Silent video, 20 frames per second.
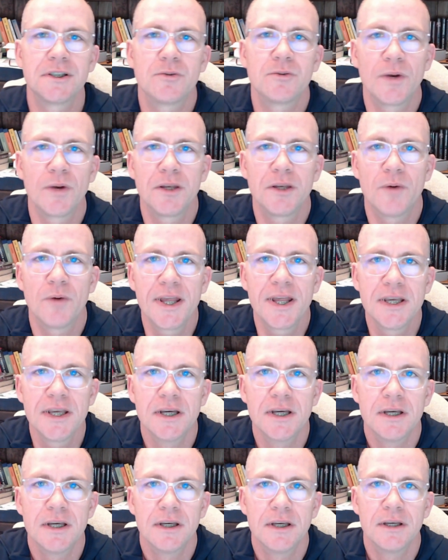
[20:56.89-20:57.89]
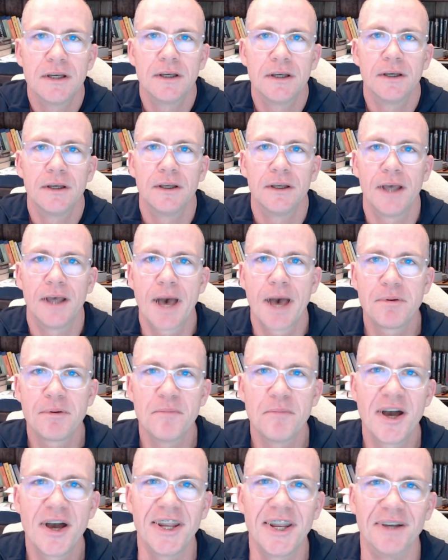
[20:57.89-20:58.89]
2020. Happy
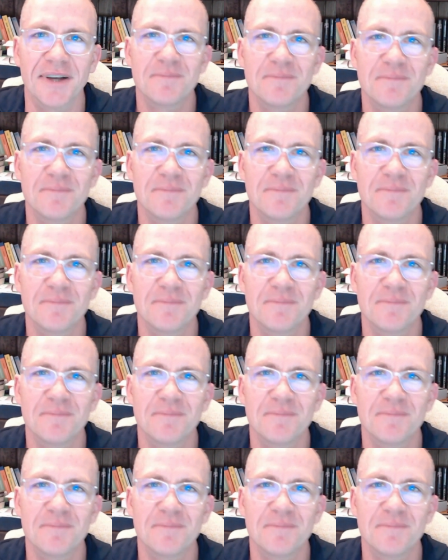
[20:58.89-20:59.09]
mining.